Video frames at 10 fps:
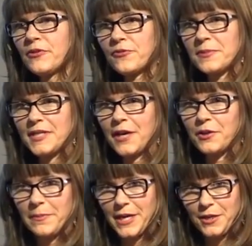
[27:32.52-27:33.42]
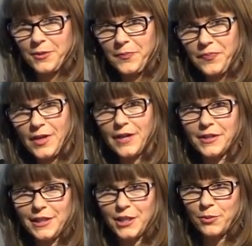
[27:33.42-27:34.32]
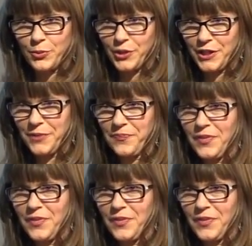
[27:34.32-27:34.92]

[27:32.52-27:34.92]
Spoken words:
from Sacramento on the leaderboard.